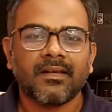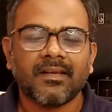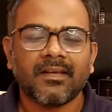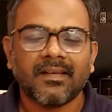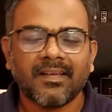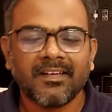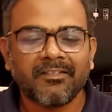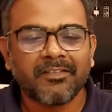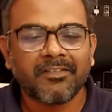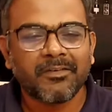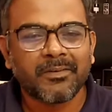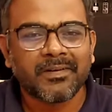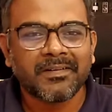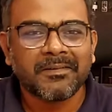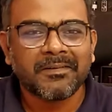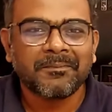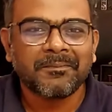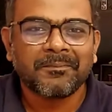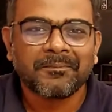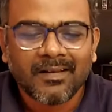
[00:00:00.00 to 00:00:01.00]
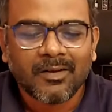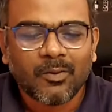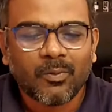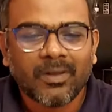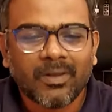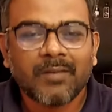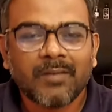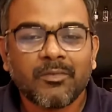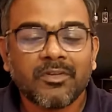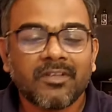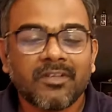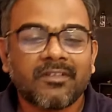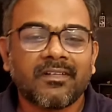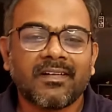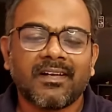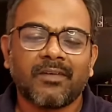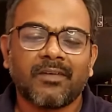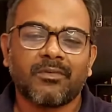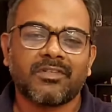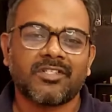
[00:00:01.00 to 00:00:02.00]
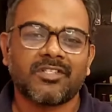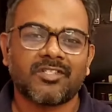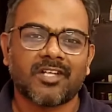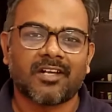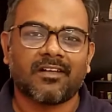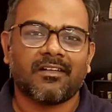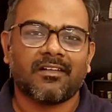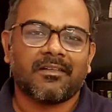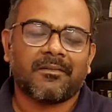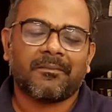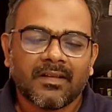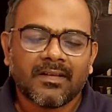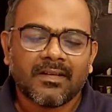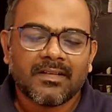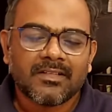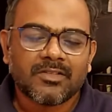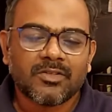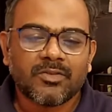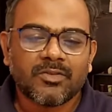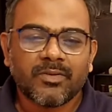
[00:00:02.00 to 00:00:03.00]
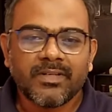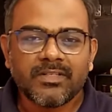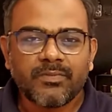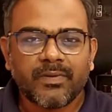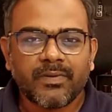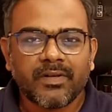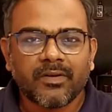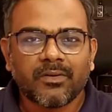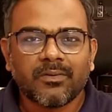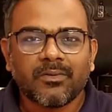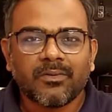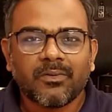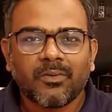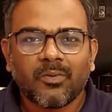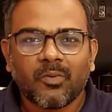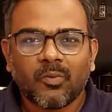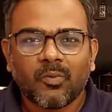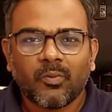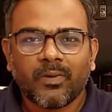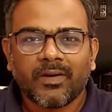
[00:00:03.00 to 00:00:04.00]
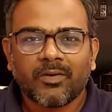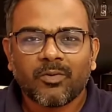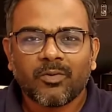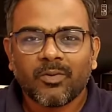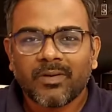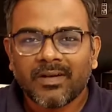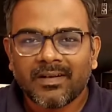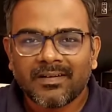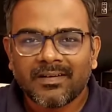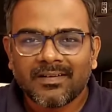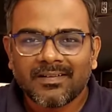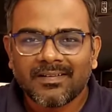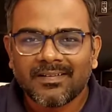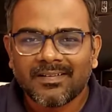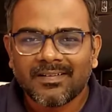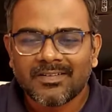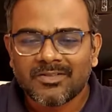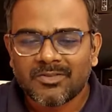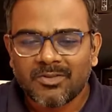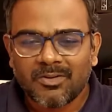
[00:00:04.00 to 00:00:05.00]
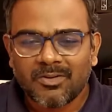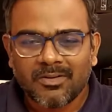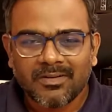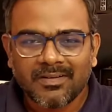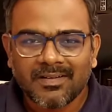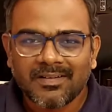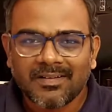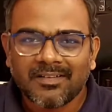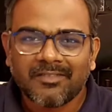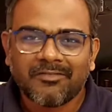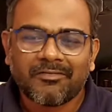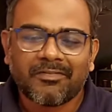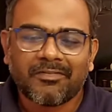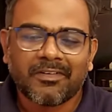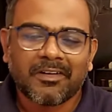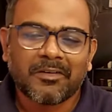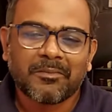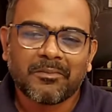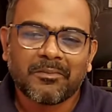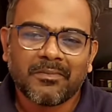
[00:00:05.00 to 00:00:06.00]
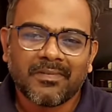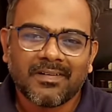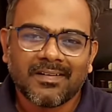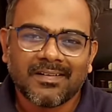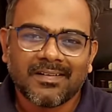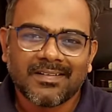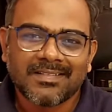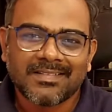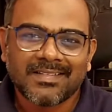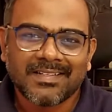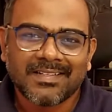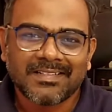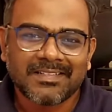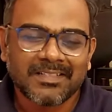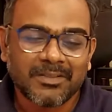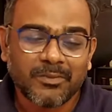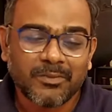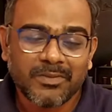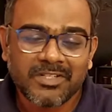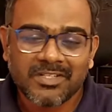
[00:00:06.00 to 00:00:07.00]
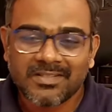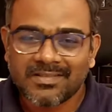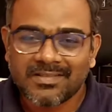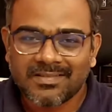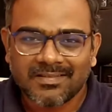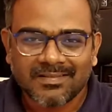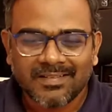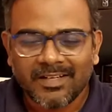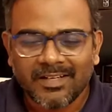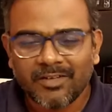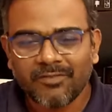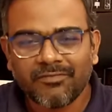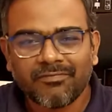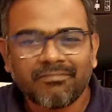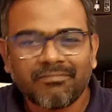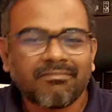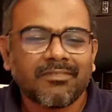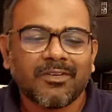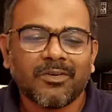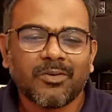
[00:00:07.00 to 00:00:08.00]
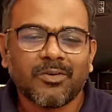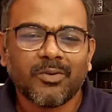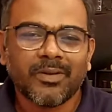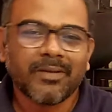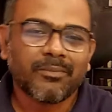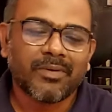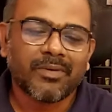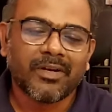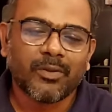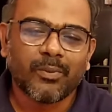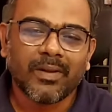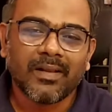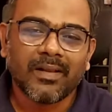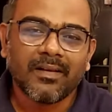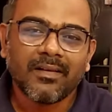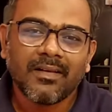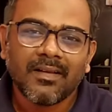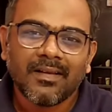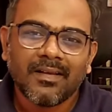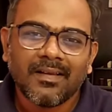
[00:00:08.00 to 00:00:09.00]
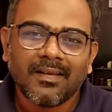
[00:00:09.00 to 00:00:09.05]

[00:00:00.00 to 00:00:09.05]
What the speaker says: Hey everyone, welcome to the Trend Investor channel. So in today's video, we're going to look at a stock from a sector which is kind of, you know, doing pretty well,